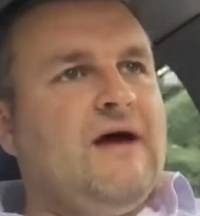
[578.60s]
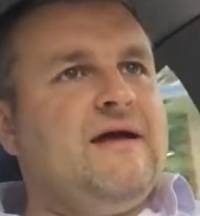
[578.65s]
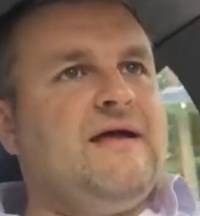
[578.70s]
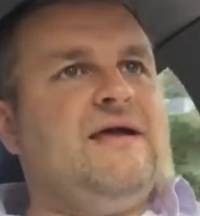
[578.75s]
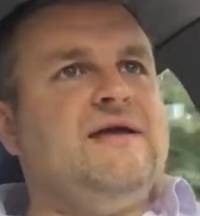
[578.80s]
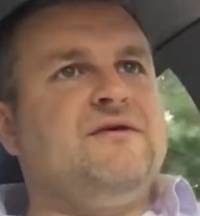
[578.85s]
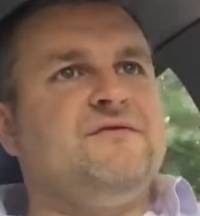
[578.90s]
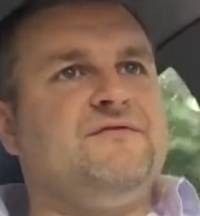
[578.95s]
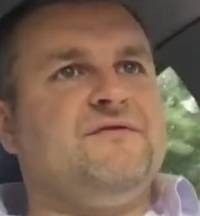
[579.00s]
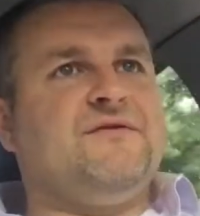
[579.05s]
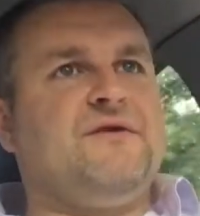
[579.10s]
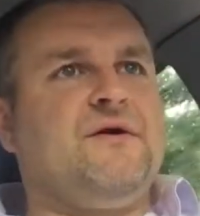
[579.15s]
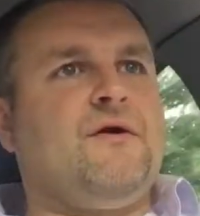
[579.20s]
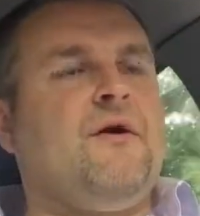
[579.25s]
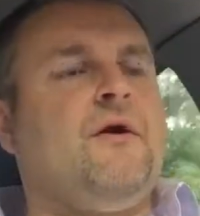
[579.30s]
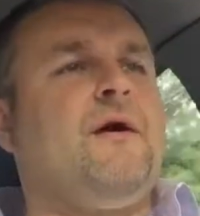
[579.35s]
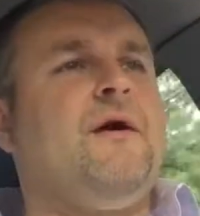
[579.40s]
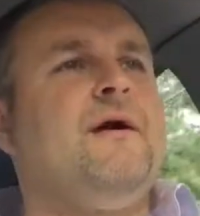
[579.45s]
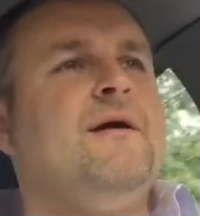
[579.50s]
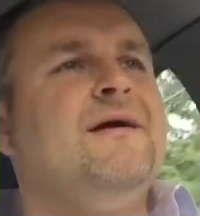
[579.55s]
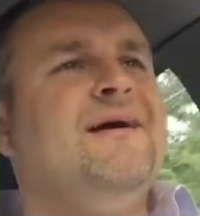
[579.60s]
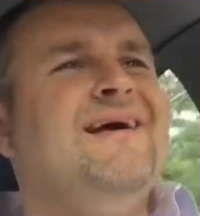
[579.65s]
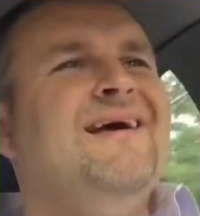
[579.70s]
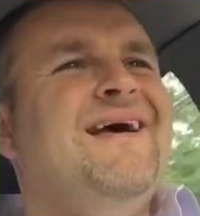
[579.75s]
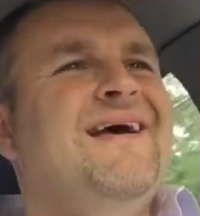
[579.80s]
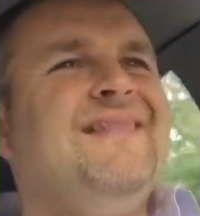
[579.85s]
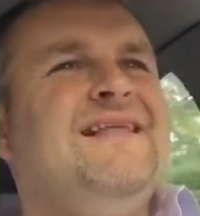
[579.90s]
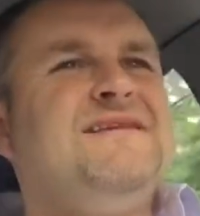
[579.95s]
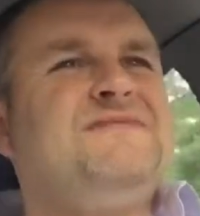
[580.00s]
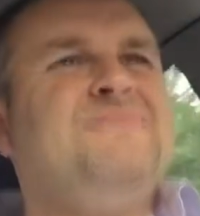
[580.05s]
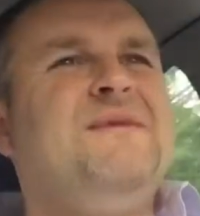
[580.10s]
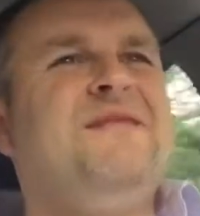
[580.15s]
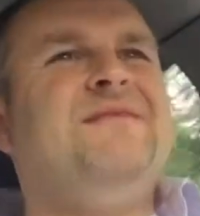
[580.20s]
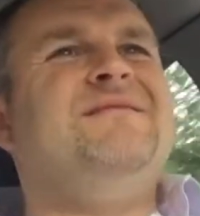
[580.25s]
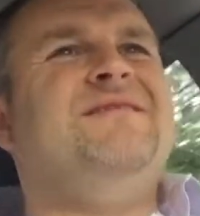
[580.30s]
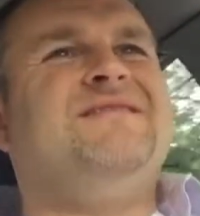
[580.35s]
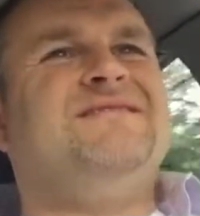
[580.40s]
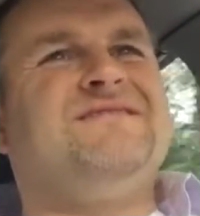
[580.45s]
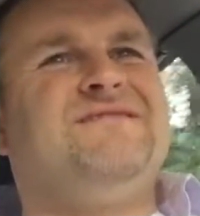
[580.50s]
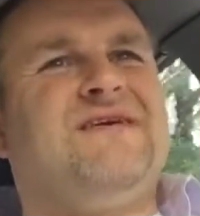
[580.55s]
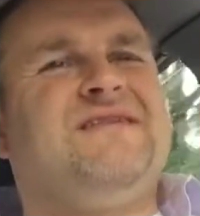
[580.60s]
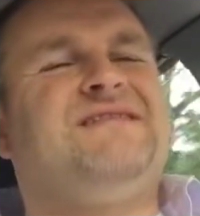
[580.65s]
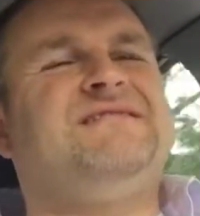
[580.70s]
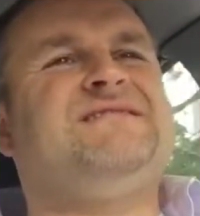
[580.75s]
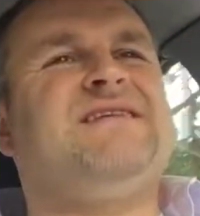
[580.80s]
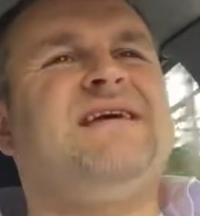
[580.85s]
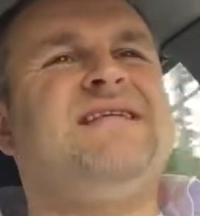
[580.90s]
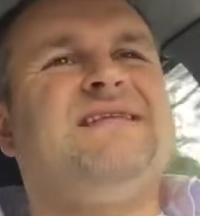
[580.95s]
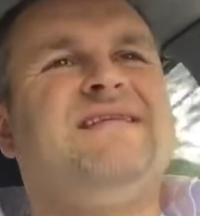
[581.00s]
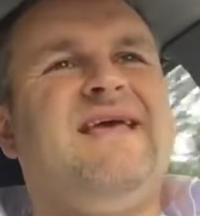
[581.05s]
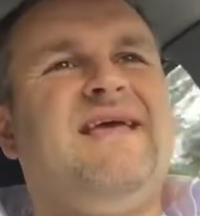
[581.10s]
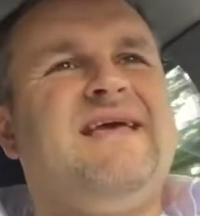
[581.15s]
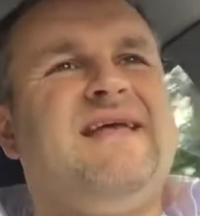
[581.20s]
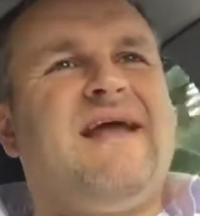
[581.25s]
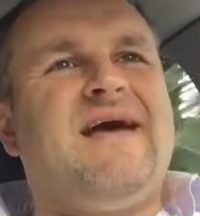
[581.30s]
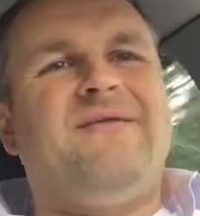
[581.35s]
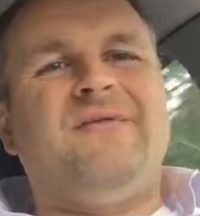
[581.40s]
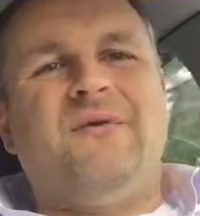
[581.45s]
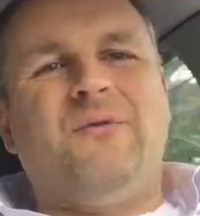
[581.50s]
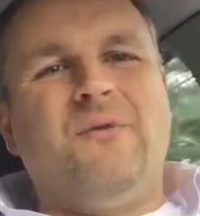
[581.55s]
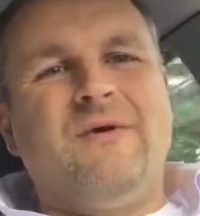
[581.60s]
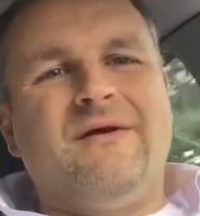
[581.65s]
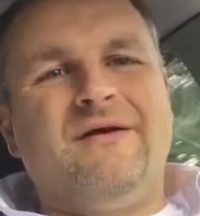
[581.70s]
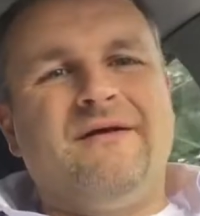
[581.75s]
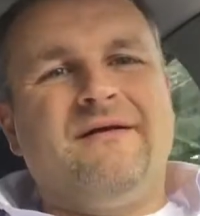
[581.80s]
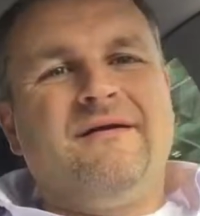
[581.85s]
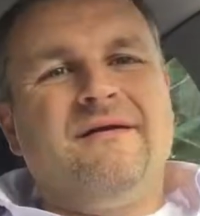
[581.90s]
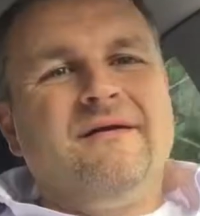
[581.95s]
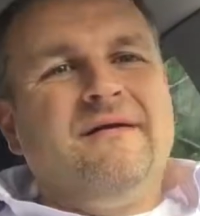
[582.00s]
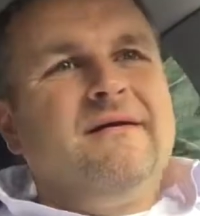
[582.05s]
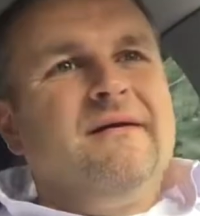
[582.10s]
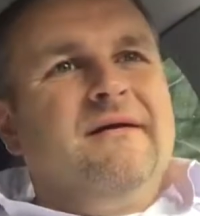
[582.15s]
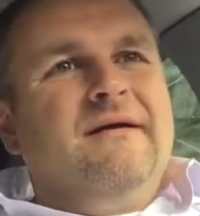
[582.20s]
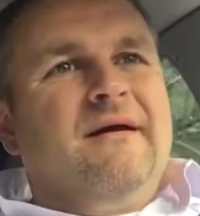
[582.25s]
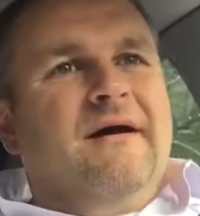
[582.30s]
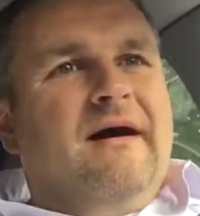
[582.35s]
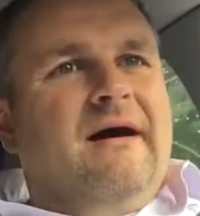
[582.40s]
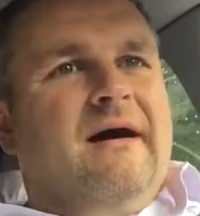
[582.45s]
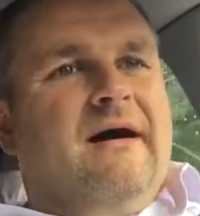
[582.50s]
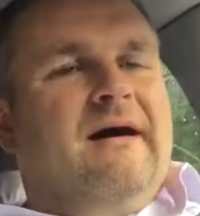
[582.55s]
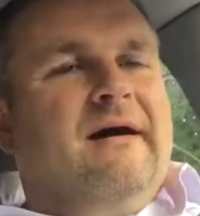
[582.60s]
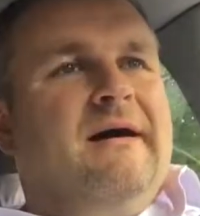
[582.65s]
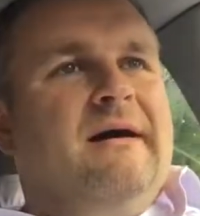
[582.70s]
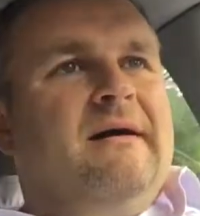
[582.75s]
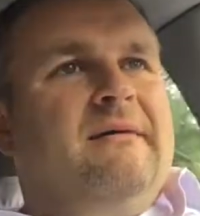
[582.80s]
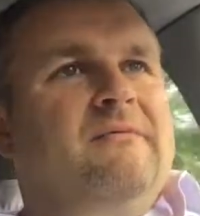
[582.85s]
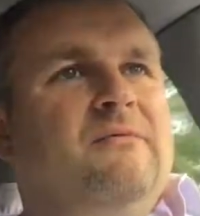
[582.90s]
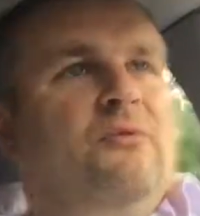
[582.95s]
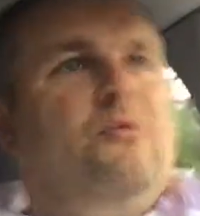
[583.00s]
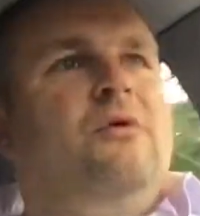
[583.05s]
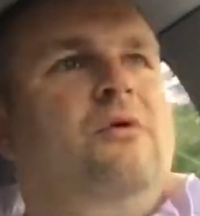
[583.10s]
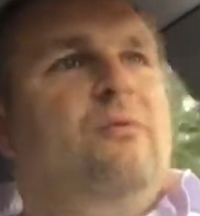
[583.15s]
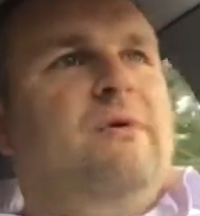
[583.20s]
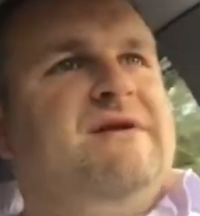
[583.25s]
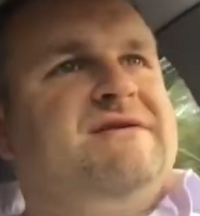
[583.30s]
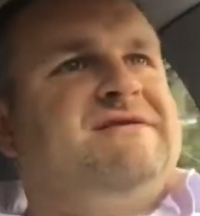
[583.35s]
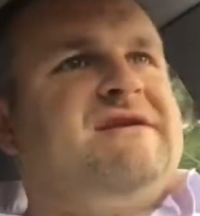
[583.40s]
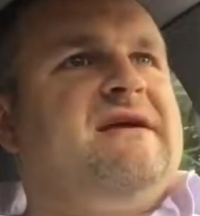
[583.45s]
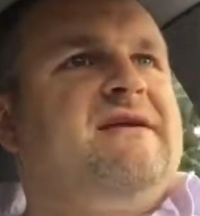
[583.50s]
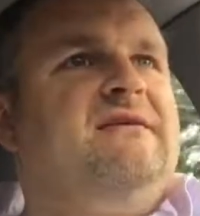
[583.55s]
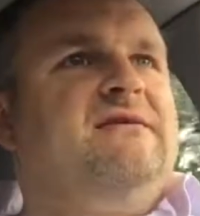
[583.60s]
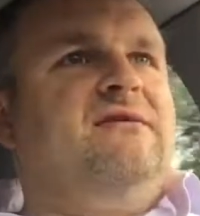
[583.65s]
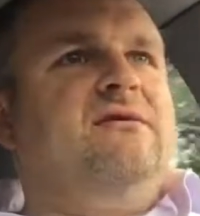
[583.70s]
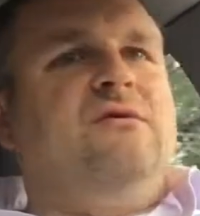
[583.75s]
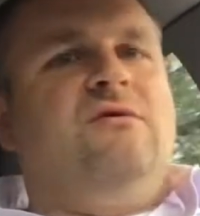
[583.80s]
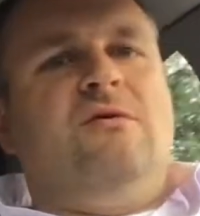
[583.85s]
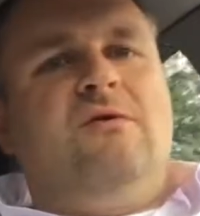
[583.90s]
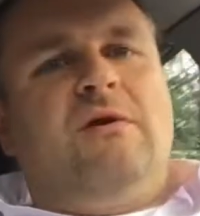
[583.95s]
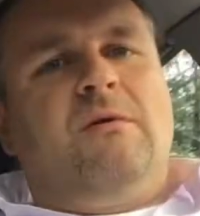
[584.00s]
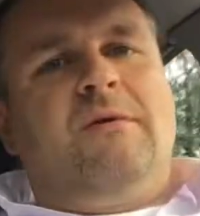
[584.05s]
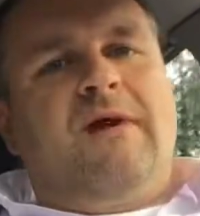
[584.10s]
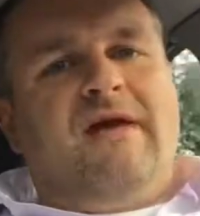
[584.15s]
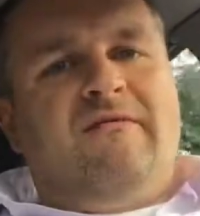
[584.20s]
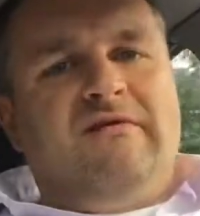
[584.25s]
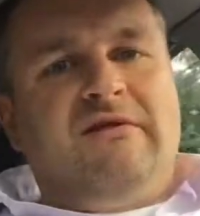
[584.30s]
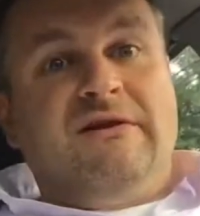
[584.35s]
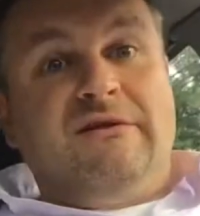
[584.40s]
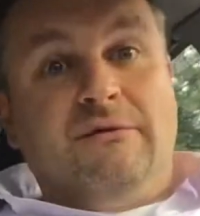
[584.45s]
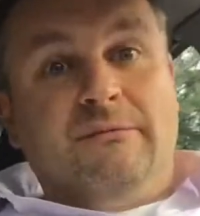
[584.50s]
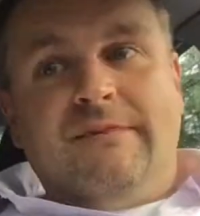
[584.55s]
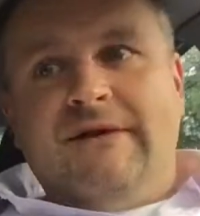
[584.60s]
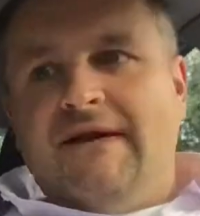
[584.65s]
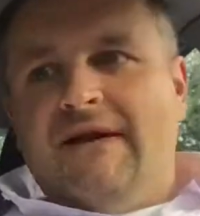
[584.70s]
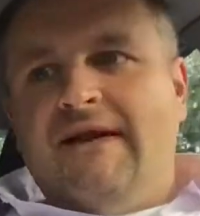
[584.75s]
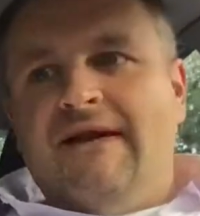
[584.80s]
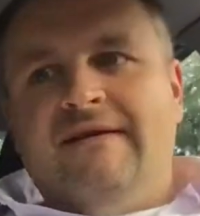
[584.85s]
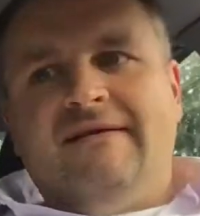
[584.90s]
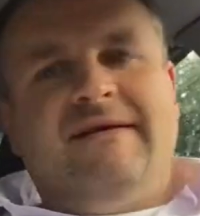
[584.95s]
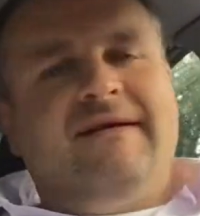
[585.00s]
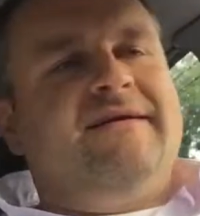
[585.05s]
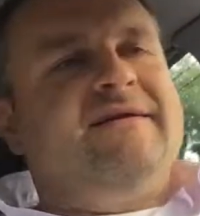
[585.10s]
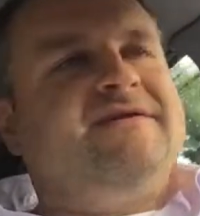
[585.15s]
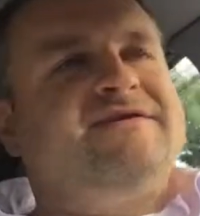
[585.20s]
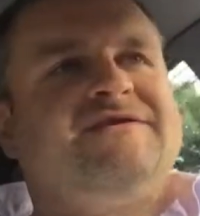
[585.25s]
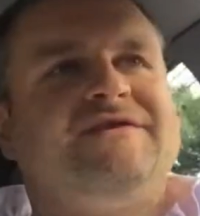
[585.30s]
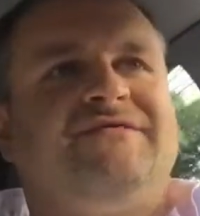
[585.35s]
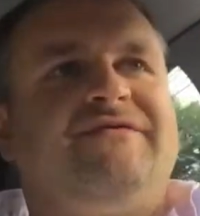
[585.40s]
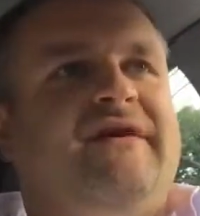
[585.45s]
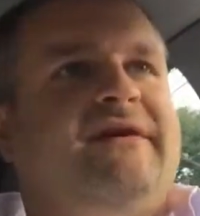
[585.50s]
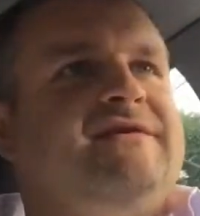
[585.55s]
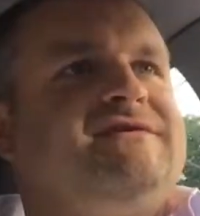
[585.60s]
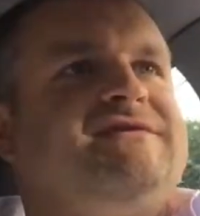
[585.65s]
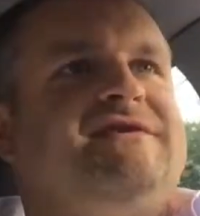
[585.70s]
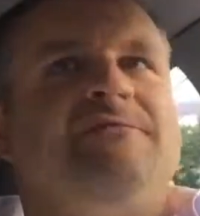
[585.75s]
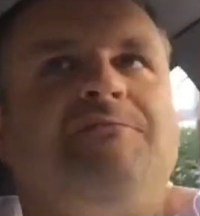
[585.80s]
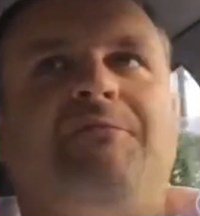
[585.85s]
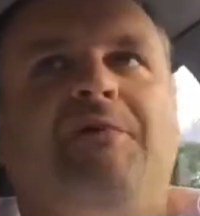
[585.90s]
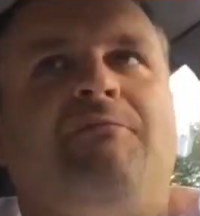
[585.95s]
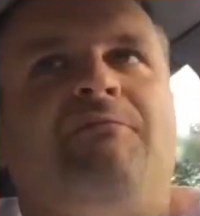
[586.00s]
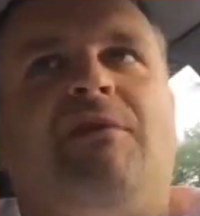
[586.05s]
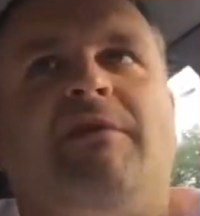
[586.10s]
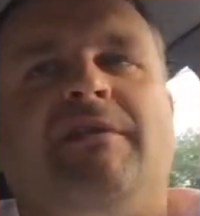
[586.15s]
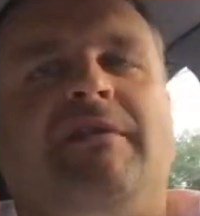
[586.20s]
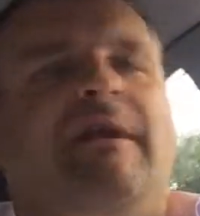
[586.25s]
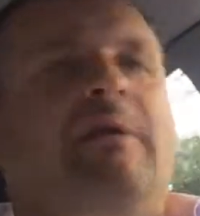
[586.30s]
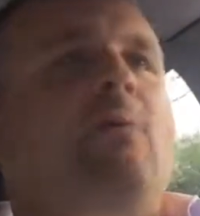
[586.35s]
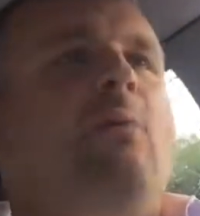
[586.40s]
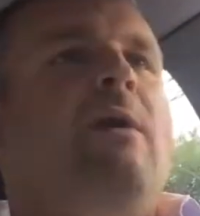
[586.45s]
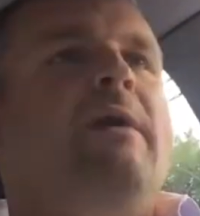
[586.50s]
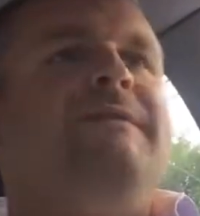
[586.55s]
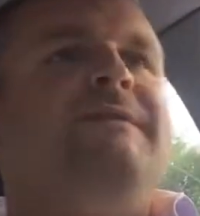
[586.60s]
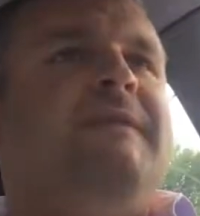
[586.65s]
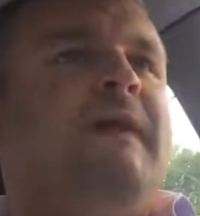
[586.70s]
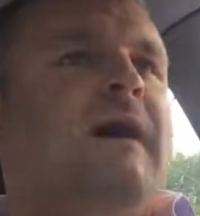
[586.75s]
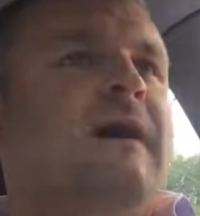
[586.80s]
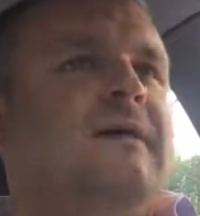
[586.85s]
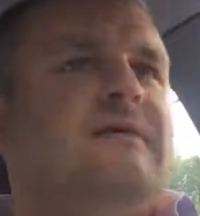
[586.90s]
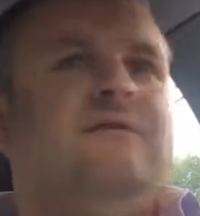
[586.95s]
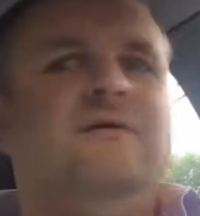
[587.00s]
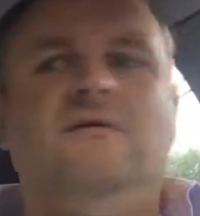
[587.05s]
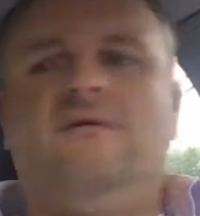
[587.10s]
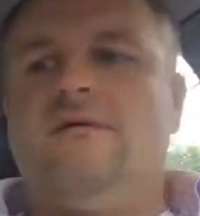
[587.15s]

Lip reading: heater for the car, and that's mainly because if I decide to take it out in the winter, or when it's getting a little cooler, I want to have a little bit of heat in there, and it's just very simple. I'm running like one duct,